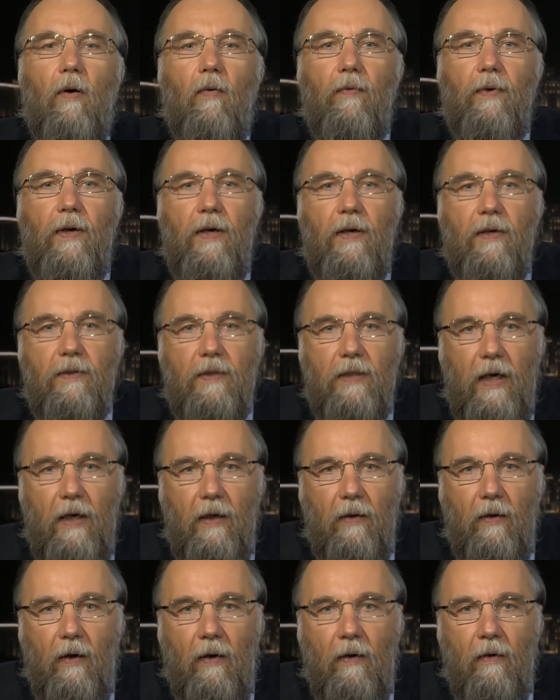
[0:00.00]
of years
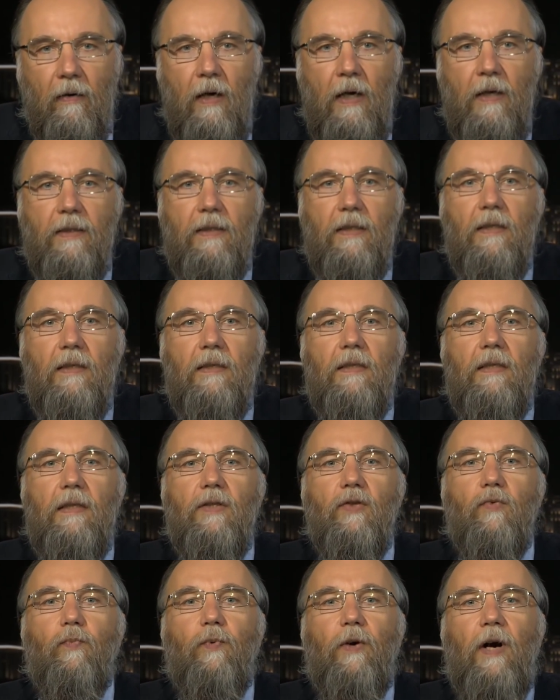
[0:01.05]
ago since the
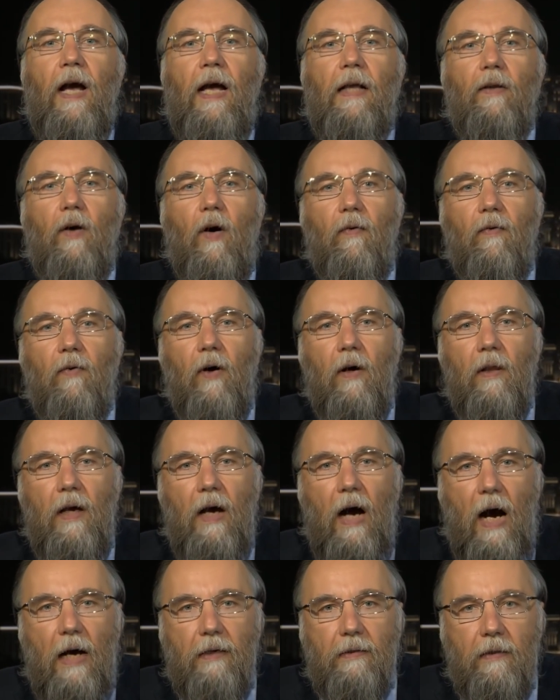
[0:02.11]
spread of Holy
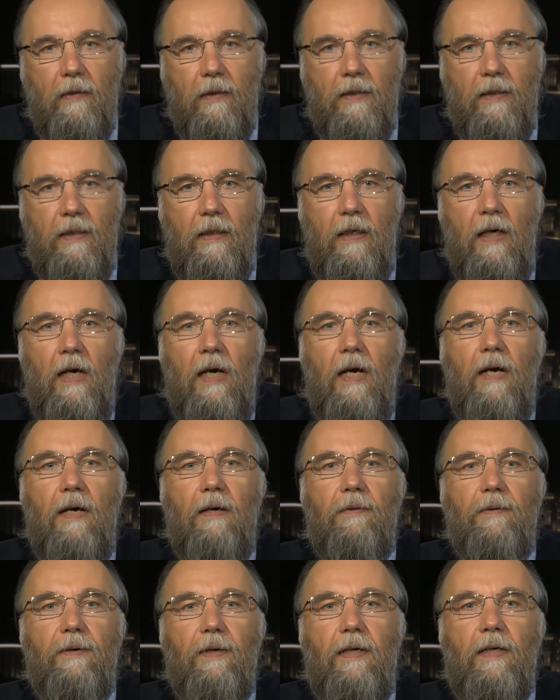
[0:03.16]
Orthodoxy
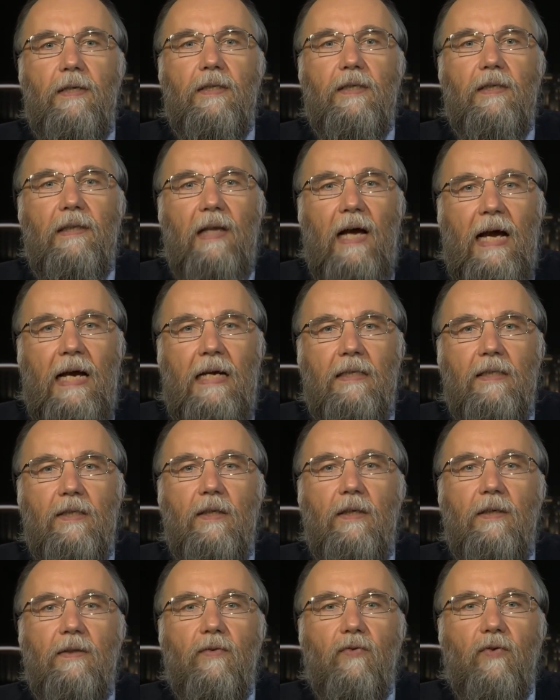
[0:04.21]
in these lands
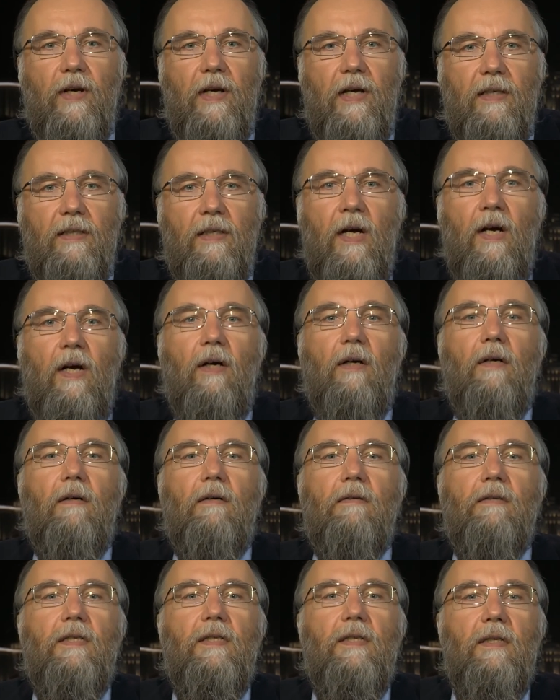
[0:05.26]
in Greece,
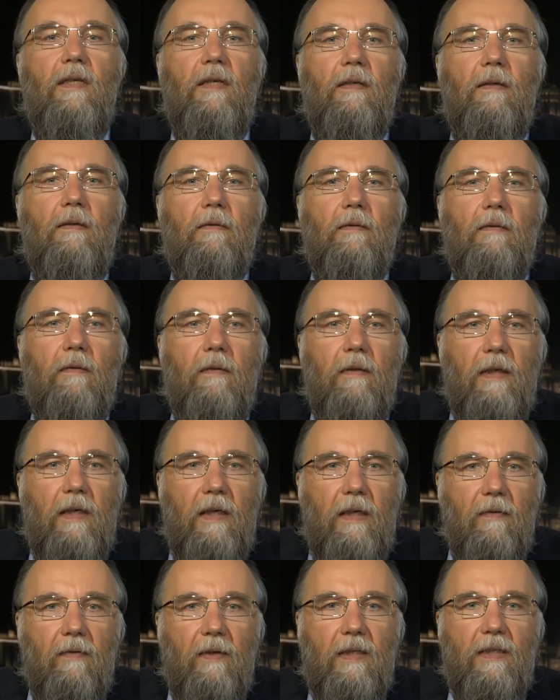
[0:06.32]
continue to
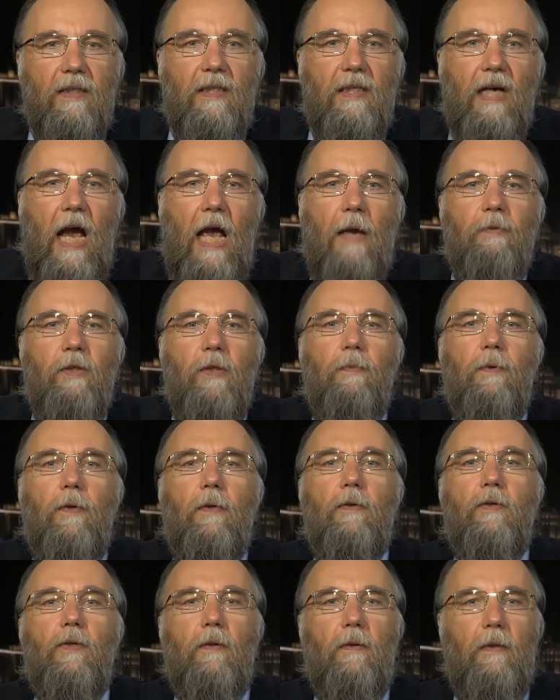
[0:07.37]
live the same
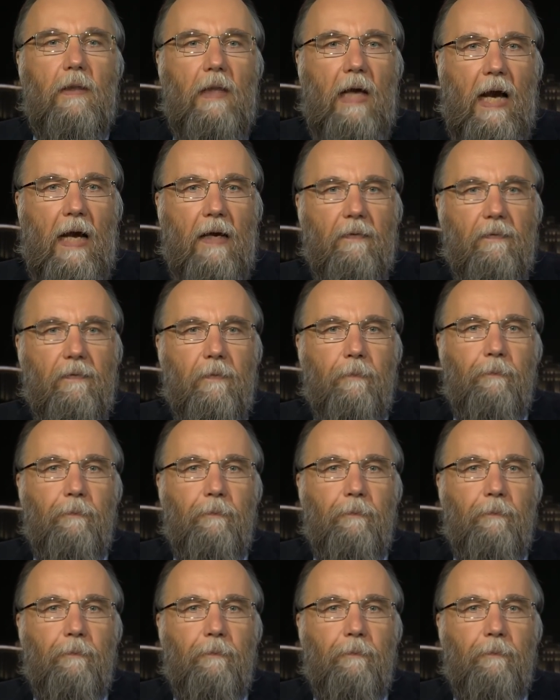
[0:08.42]
spiritual life.